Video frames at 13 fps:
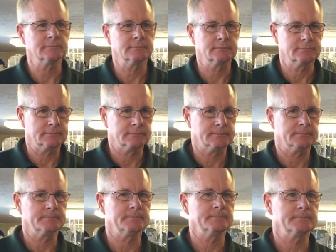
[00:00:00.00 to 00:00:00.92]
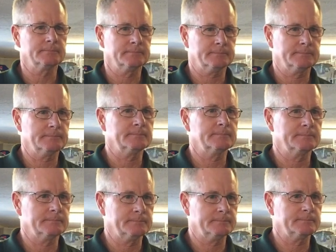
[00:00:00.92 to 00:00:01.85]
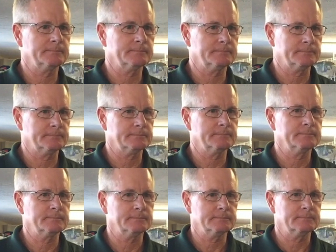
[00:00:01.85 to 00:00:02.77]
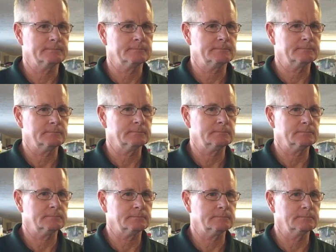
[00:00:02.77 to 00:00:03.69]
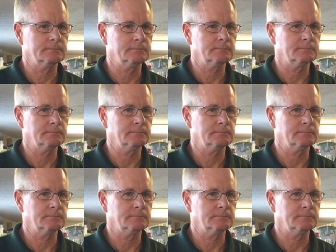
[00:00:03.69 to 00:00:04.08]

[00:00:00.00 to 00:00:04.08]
No words are spoken by the person on screen.